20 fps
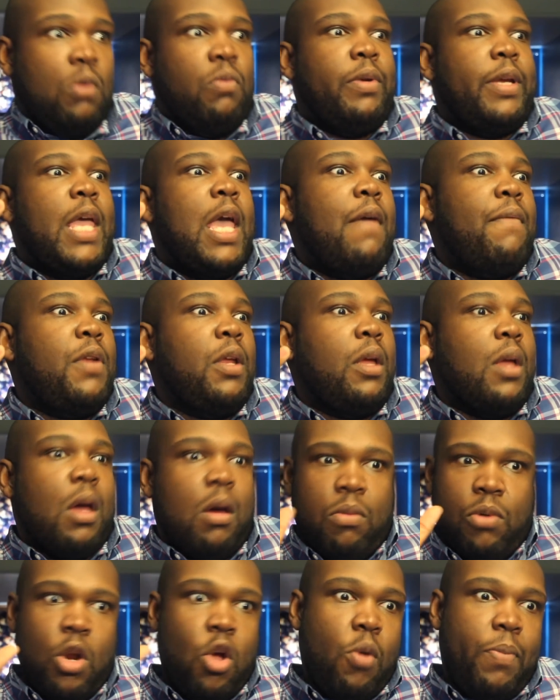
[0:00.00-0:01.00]
we gave it a
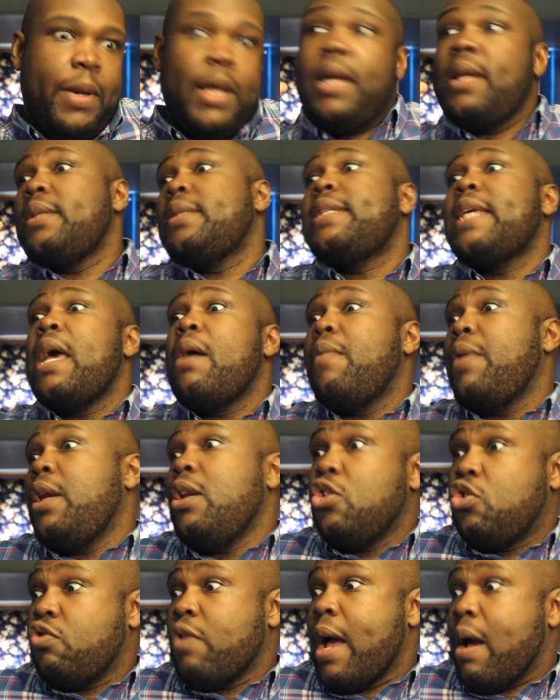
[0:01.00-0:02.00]
go. Nobody can say we
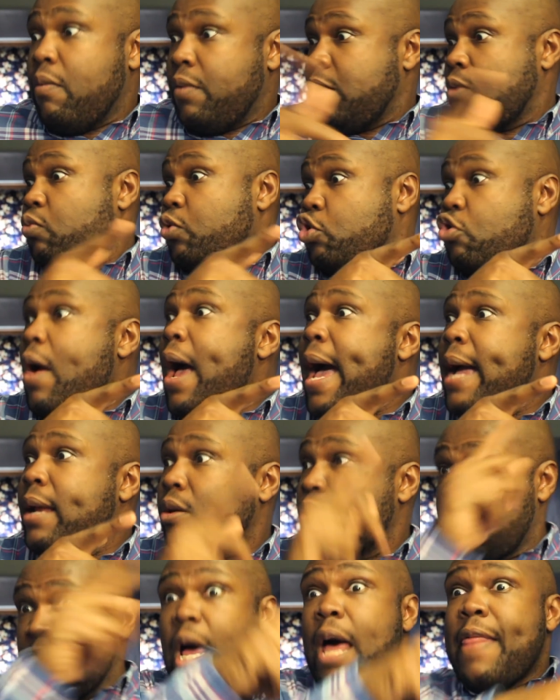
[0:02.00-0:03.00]
didn't try. We tried.
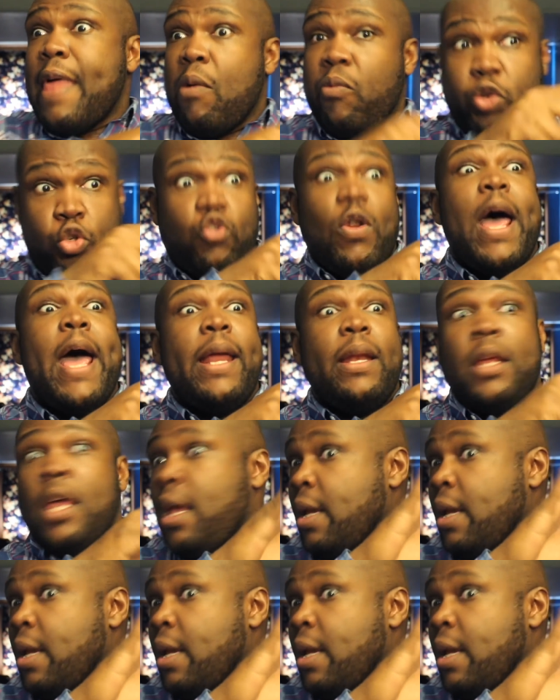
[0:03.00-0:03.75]
You saw that. We tried.